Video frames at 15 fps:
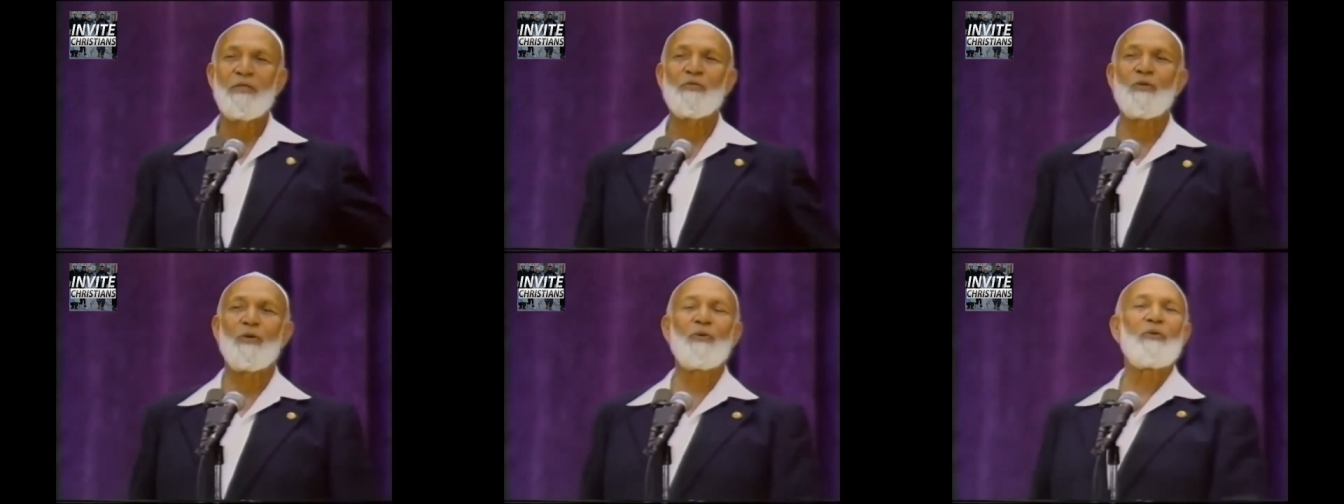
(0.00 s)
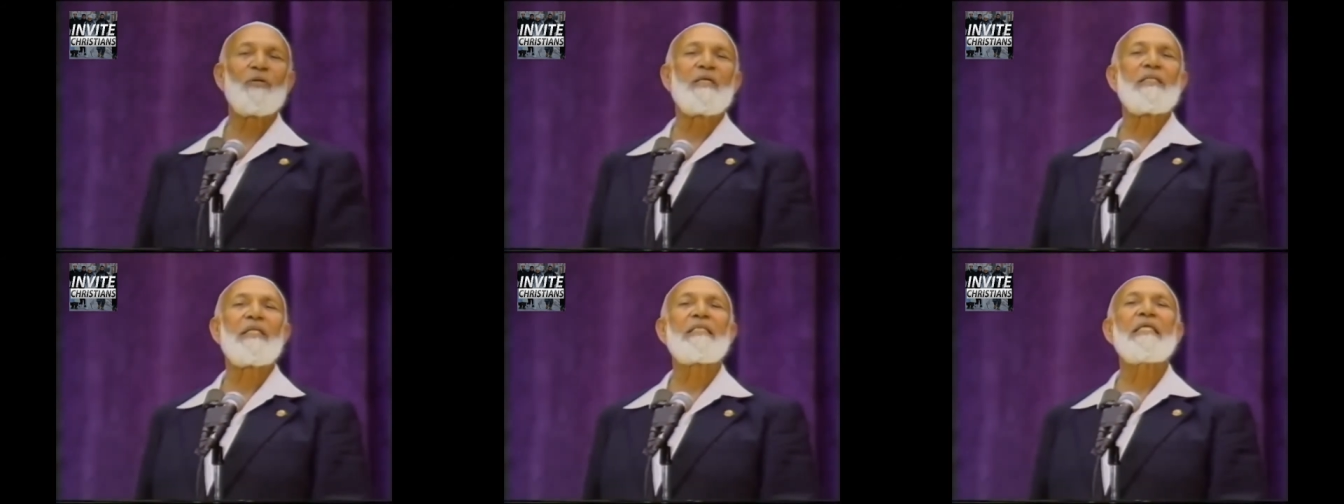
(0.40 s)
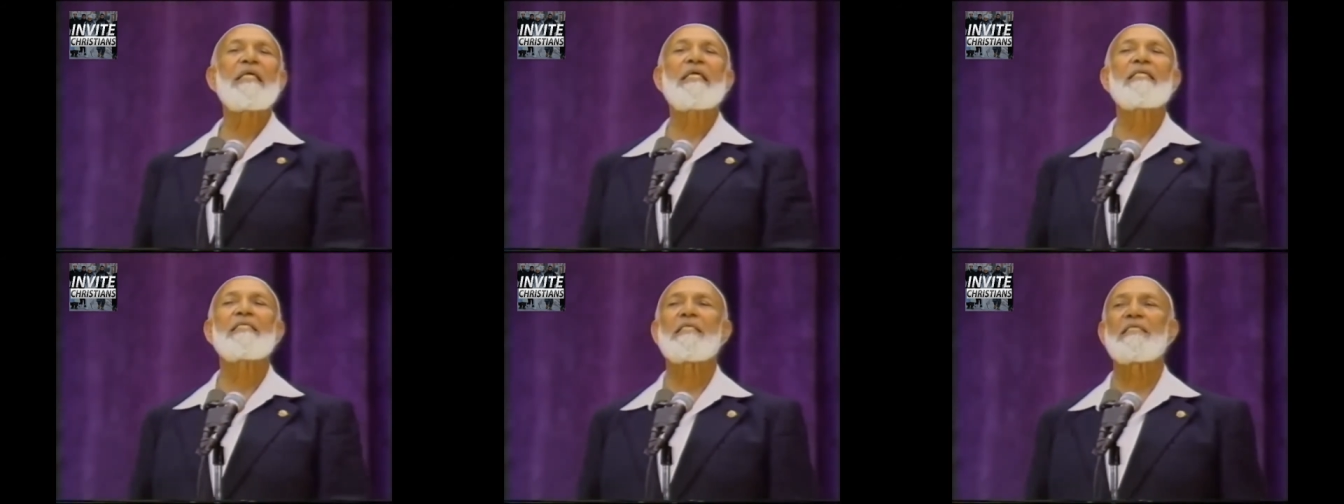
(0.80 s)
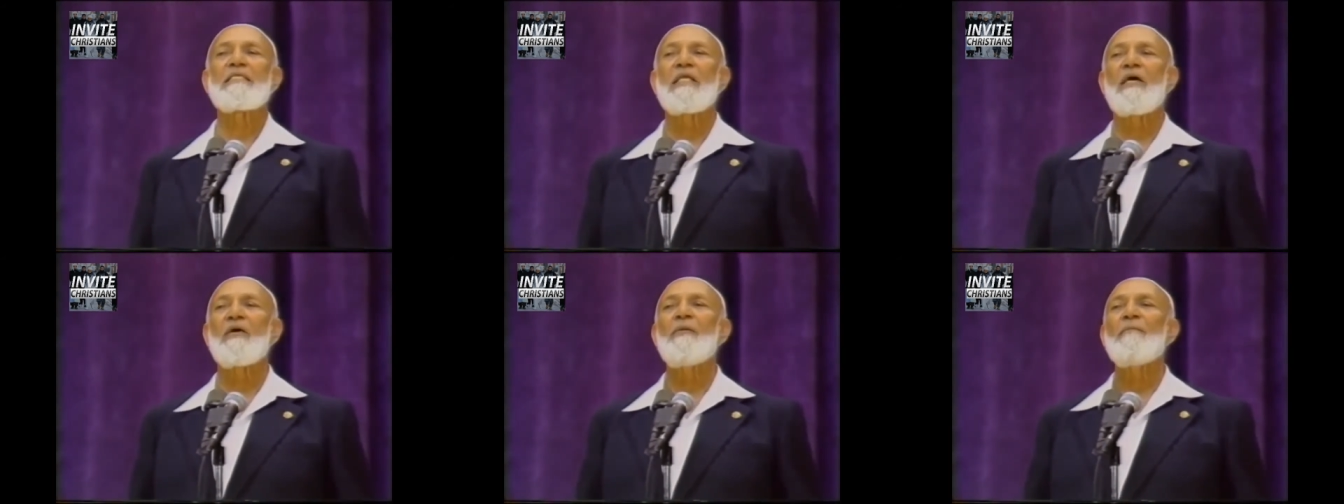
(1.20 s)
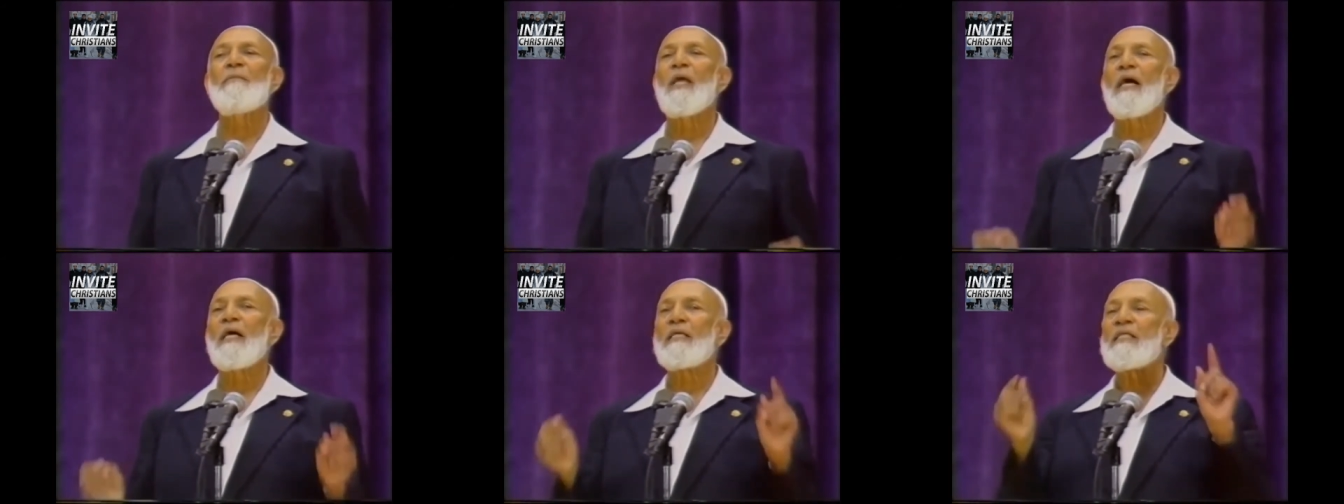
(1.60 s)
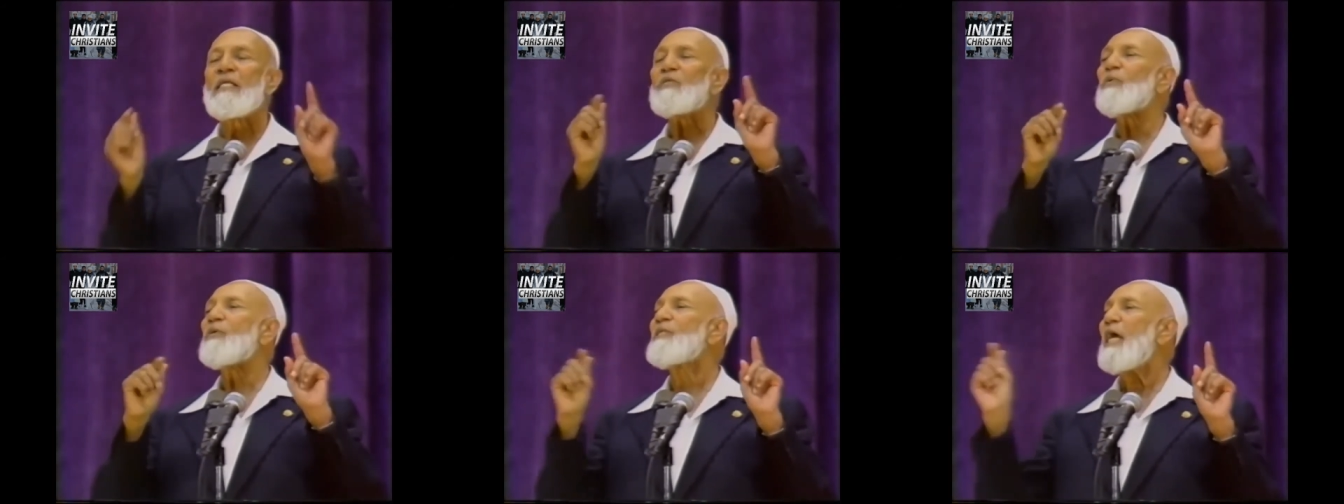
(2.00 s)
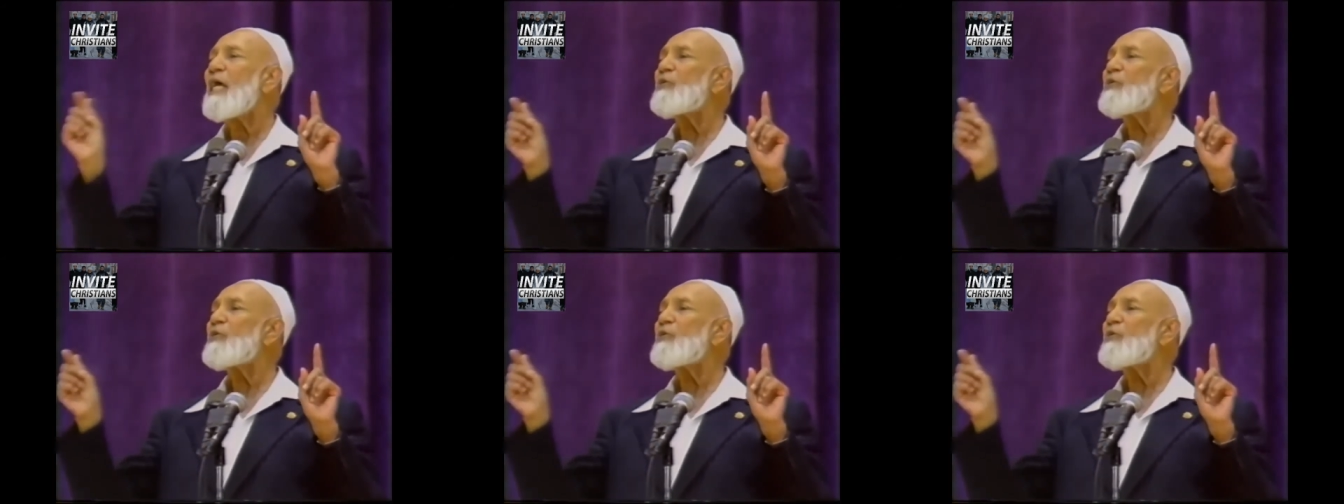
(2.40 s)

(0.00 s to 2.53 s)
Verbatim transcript: So the thing is this now, this was